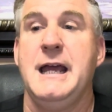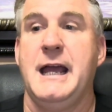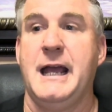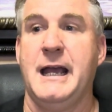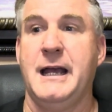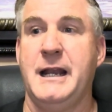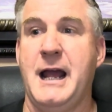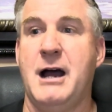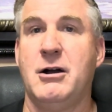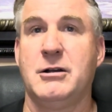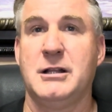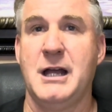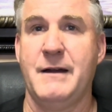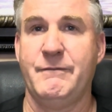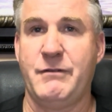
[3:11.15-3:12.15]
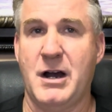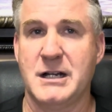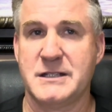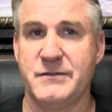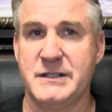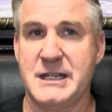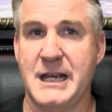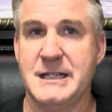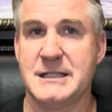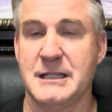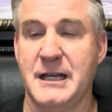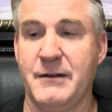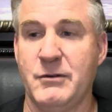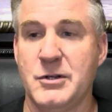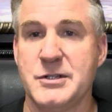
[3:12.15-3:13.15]
and alkaline phosphatase
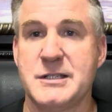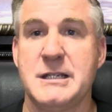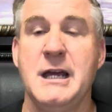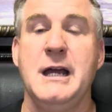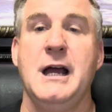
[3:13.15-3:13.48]
levels,